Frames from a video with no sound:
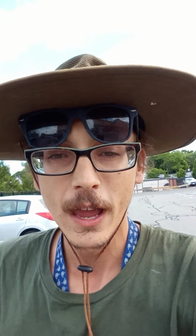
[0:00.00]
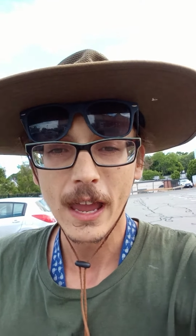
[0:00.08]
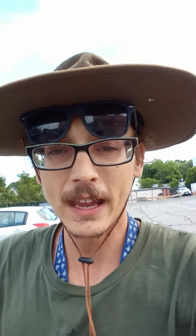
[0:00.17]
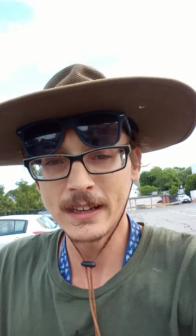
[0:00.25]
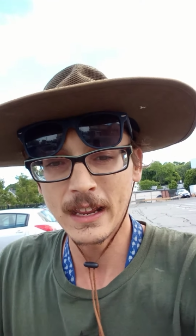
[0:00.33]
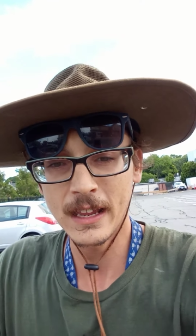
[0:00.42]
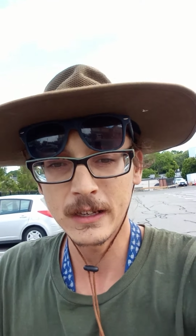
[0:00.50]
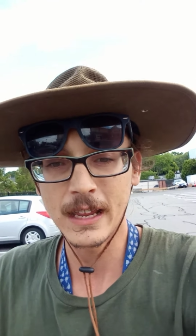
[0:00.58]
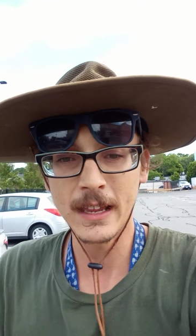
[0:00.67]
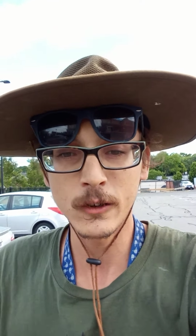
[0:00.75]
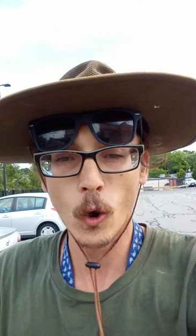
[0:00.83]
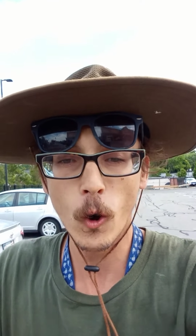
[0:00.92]

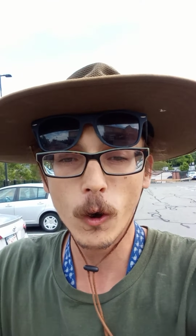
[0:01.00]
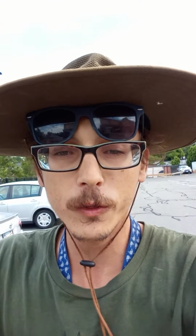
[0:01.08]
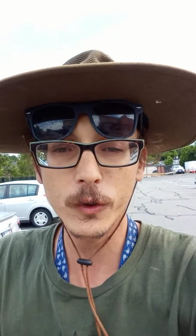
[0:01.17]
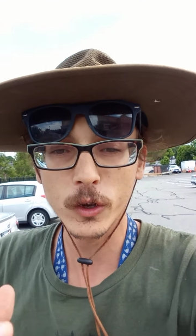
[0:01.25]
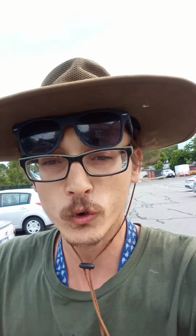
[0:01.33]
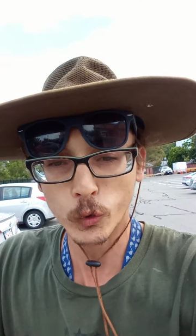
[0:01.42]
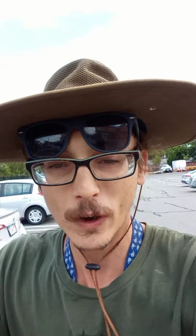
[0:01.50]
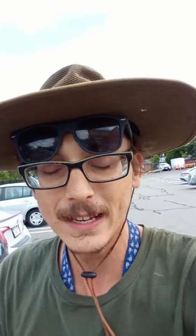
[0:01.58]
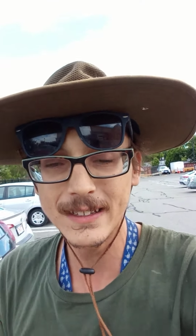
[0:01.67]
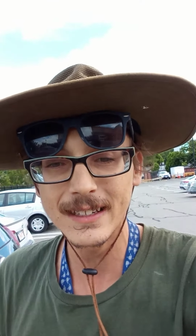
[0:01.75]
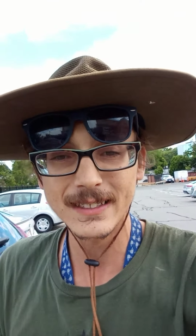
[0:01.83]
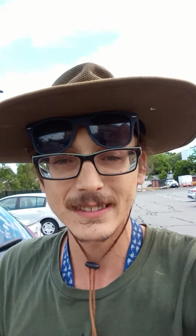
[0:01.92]
and all the
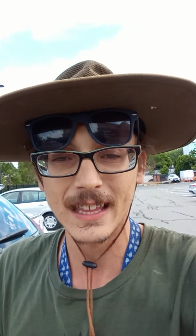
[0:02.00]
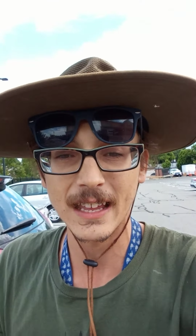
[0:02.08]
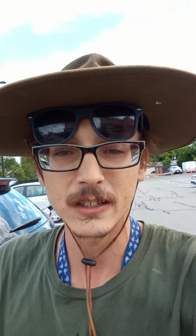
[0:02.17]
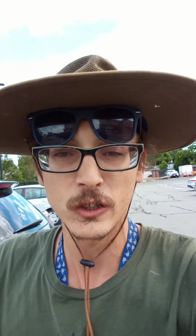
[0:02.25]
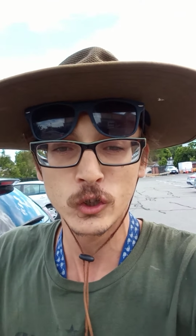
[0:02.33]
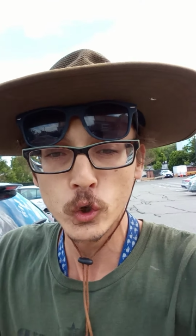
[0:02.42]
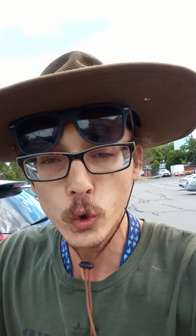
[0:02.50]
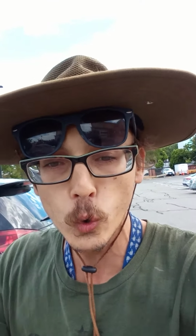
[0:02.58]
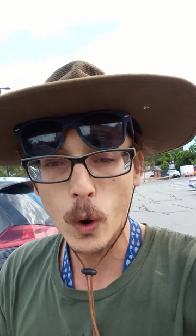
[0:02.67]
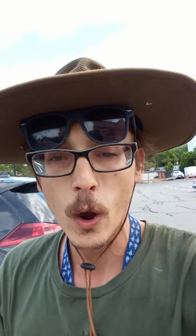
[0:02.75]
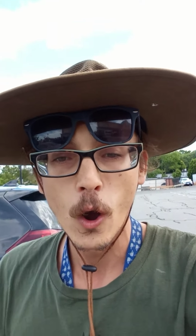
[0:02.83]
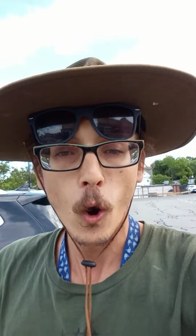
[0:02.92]
greatness that
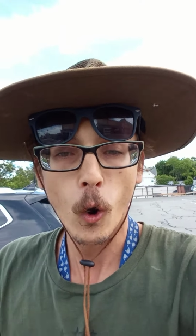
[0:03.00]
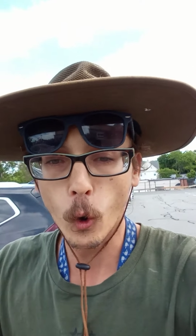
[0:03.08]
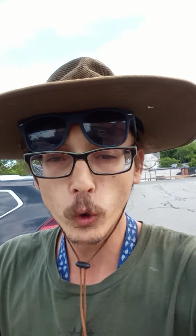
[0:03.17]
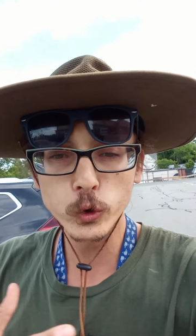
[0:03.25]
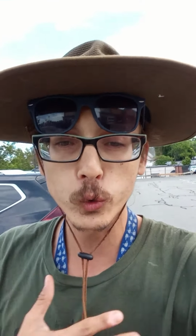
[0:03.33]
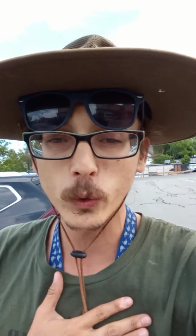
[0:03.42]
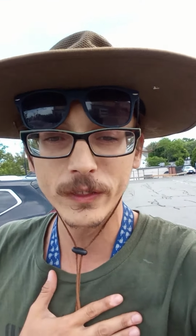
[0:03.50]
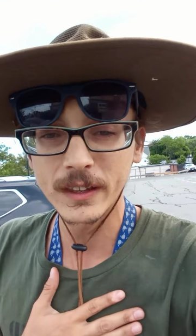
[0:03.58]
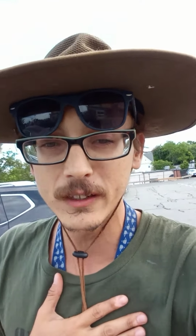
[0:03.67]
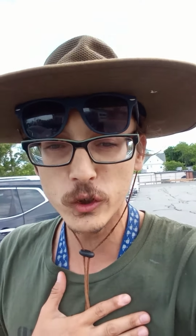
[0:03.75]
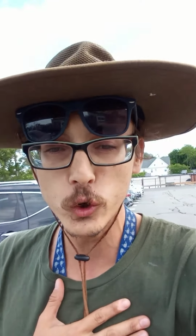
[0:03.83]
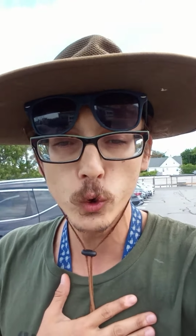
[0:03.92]
you hold
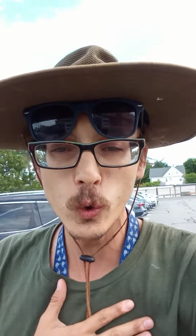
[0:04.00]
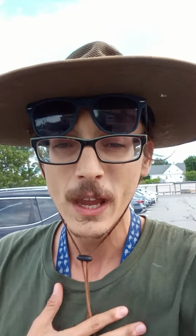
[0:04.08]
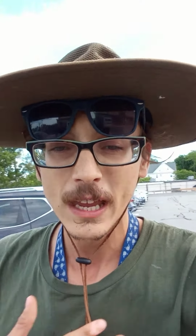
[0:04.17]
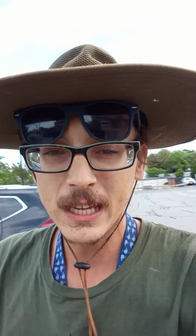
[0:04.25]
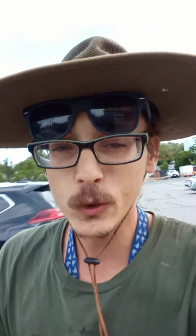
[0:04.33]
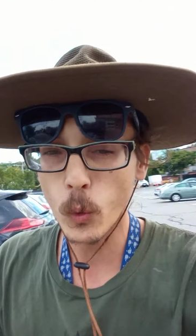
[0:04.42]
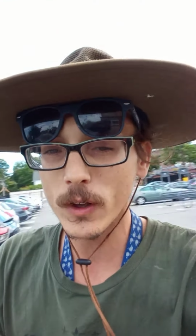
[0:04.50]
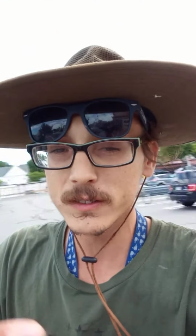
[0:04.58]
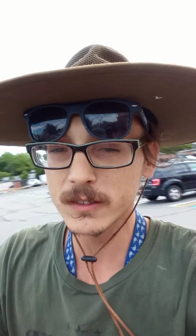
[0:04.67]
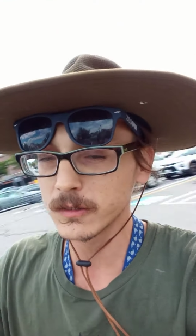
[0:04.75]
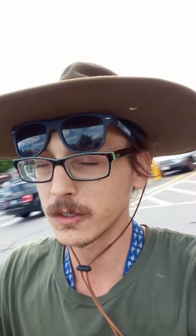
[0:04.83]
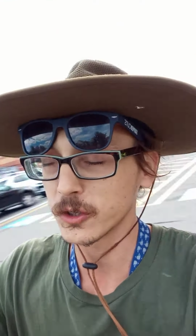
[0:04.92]
within you. He wants
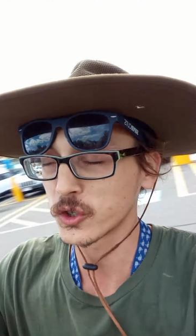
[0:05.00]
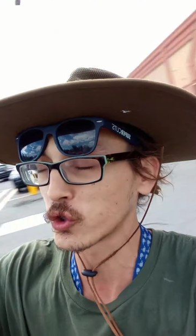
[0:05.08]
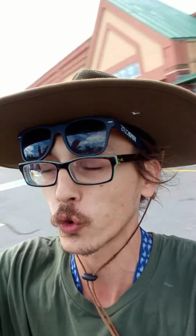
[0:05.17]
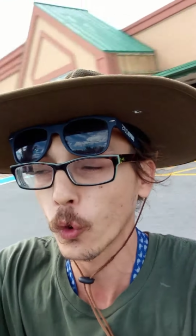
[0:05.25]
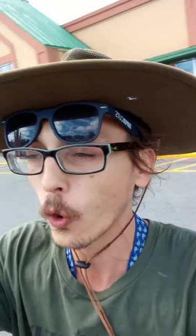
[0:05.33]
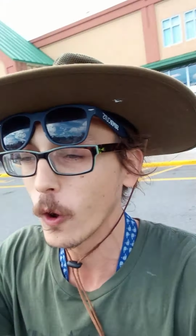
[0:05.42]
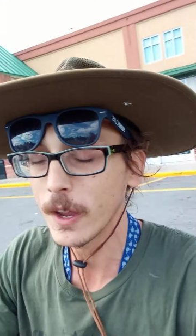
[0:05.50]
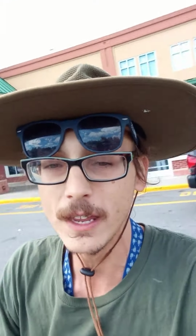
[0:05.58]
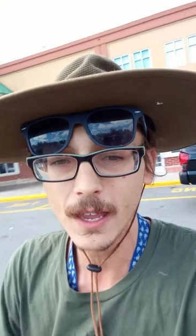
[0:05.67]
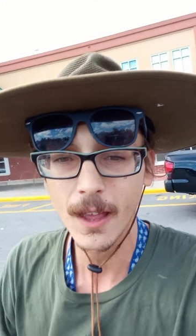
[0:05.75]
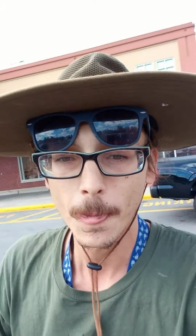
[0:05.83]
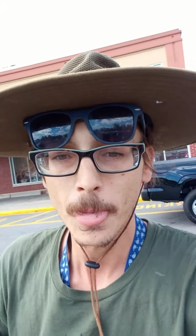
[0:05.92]
to destroy
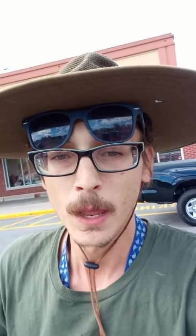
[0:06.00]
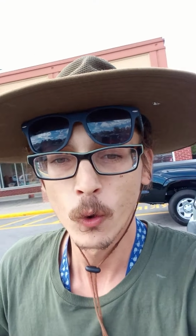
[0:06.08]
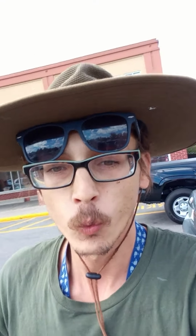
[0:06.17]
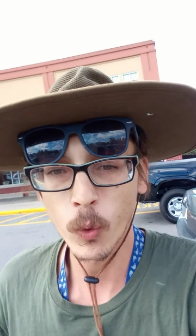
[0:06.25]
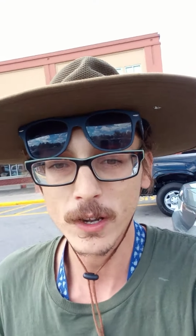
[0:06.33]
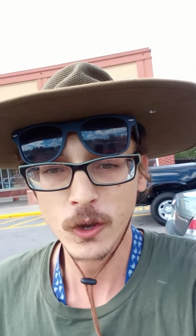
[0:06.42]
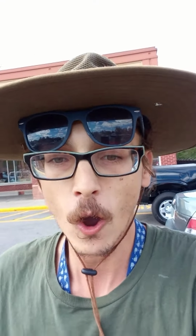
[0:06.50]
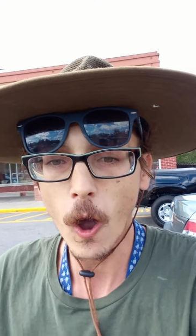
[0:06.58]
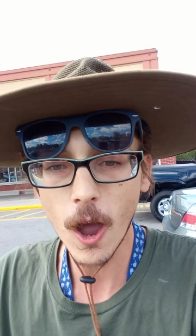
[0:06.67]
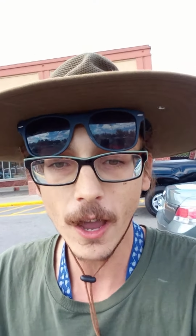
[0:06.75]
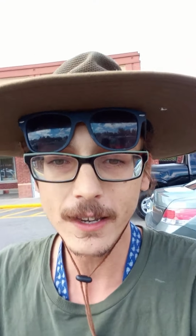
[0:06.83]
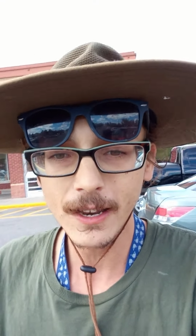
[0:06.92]
what
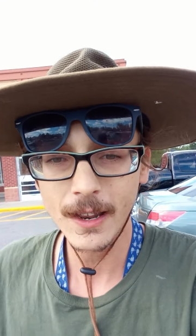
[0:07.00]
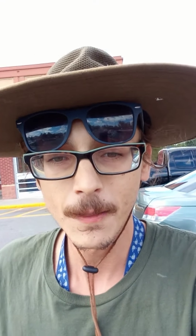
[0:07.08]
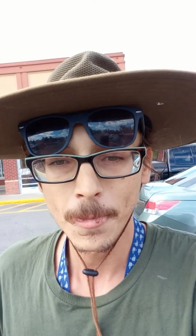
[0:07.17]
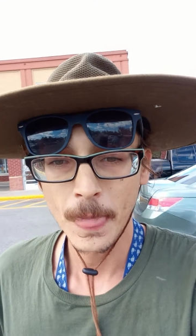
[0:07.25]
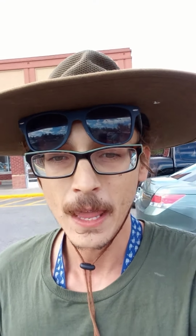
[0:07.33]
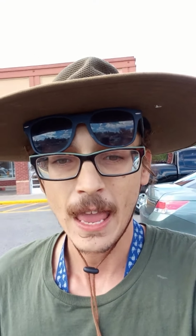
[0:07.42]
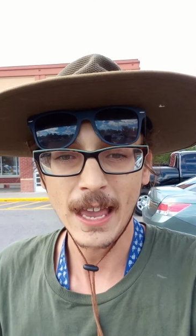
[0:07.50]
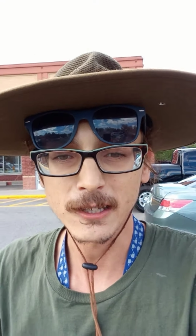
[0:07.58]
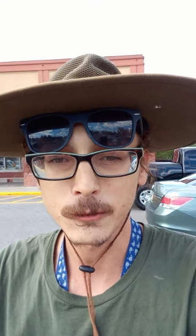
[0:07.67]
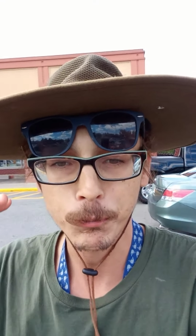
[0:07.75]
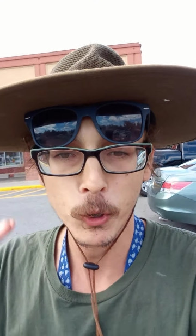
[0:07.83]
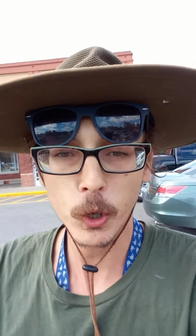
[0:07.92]
God has
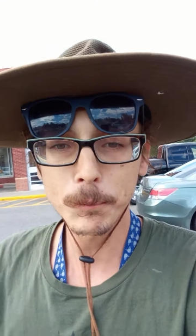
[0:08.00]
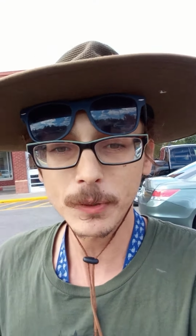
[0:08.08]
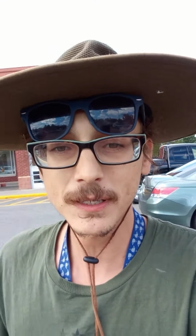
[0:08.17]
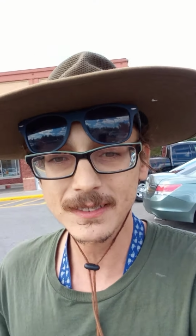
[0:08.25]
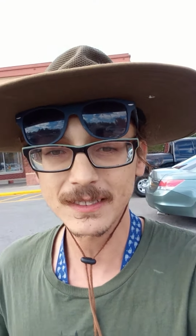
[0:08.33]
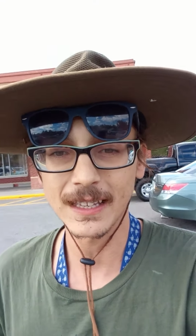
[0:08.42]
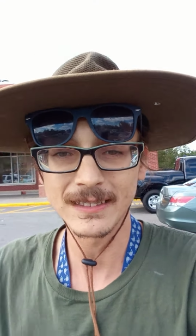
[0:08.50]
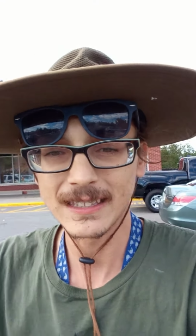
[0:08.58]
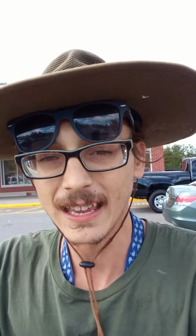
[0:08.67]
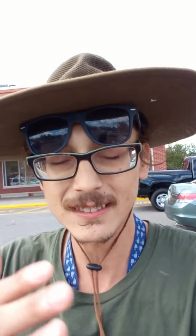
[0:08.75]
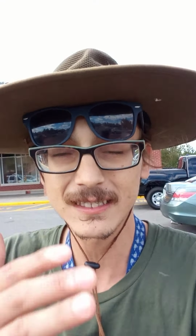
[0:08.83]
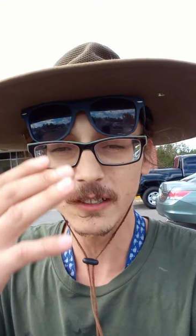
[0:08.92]
purposed and
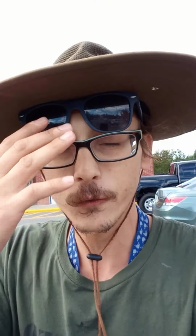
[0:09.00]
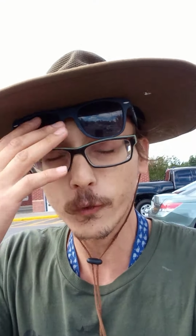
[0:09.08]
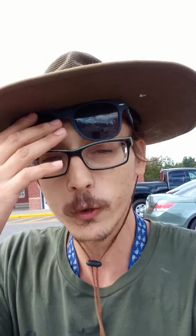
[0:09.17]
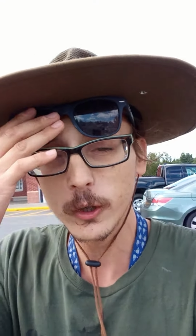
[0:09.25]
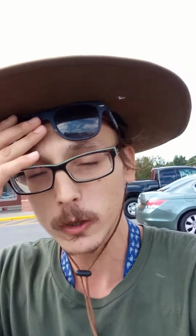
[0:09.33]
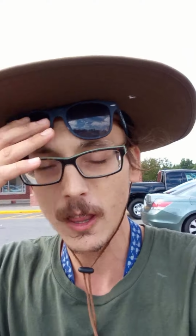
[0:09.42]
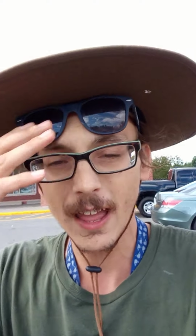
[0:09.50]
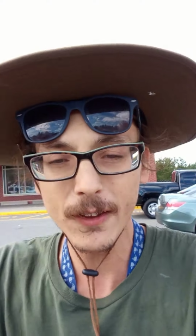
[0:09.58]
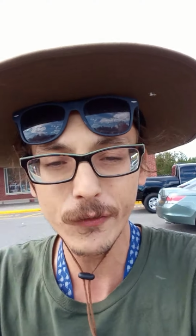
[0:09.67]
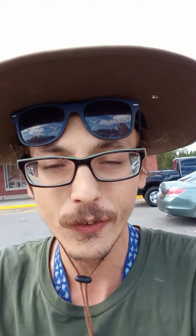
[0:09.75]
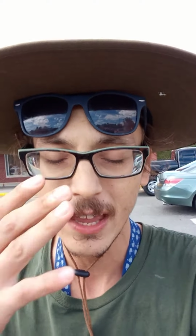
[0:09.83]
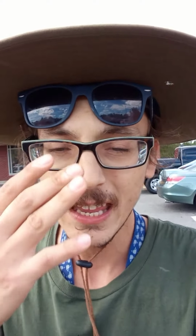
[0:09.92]
destined for your
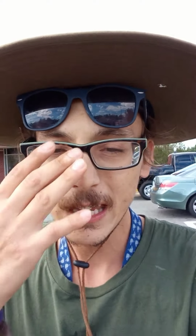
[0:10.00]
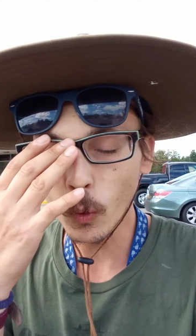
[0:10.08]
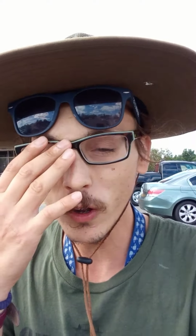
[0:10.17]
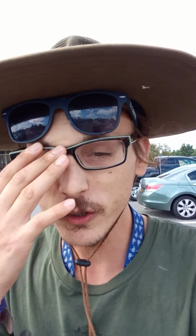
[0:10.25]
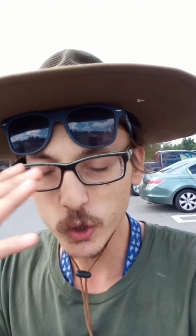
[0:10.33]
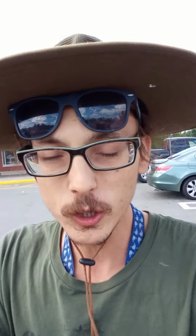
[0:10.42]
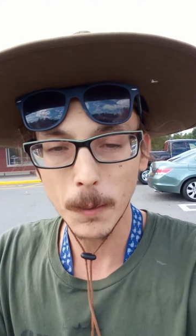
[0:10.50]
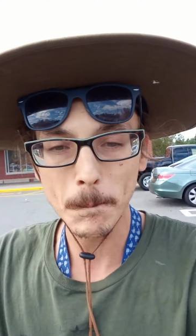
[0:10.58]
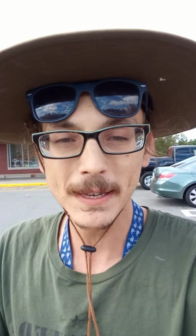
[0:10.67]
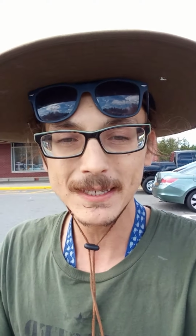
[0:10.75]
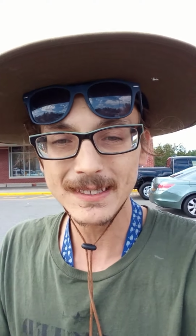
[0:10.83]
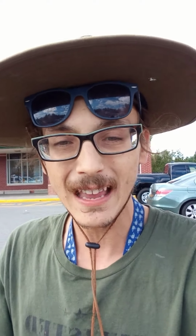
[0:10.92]
life. He wants you to
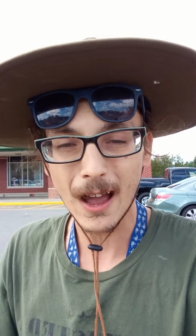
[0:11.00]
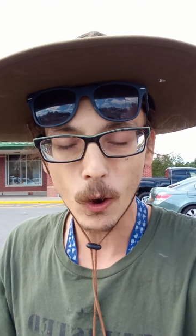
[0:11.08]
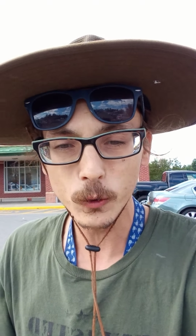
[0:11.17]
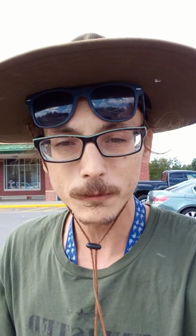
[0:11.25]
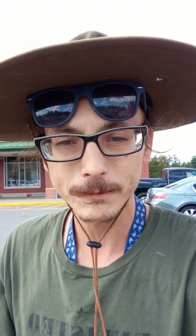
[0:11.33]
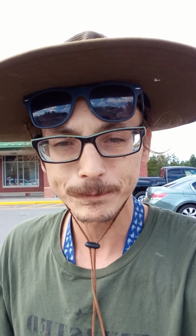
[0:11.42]
miss out